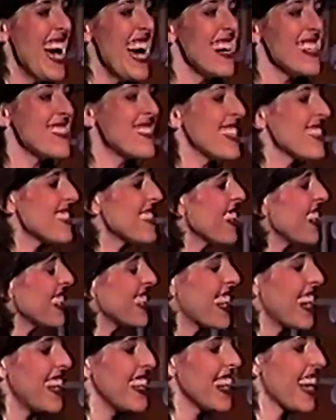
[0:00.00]
is this side
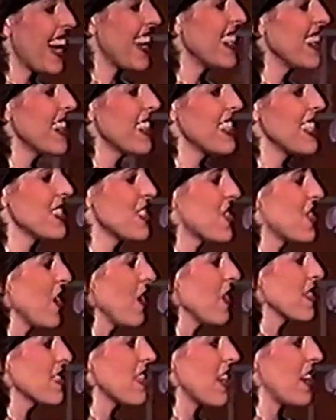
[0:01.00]
getting any of these
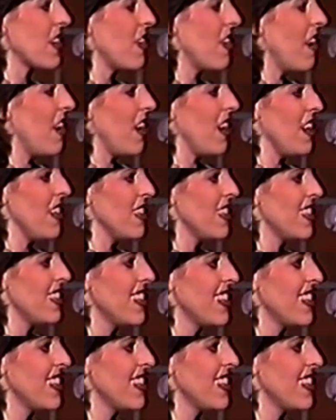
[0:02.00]
jokes at all?